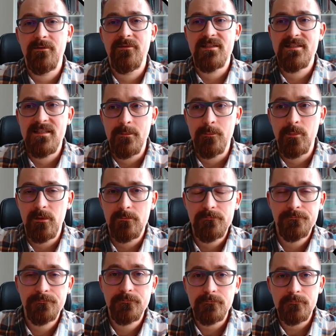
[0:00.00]
simple.
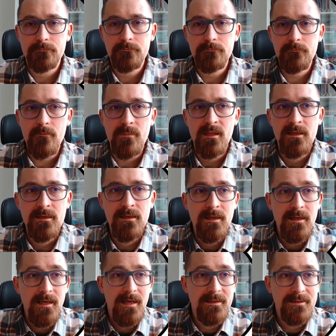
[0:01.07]

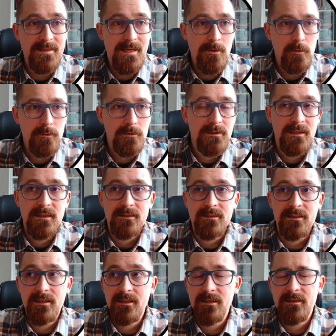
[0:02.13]
And now
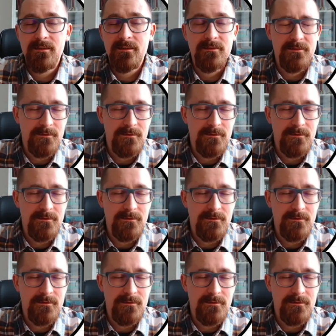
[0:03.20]
the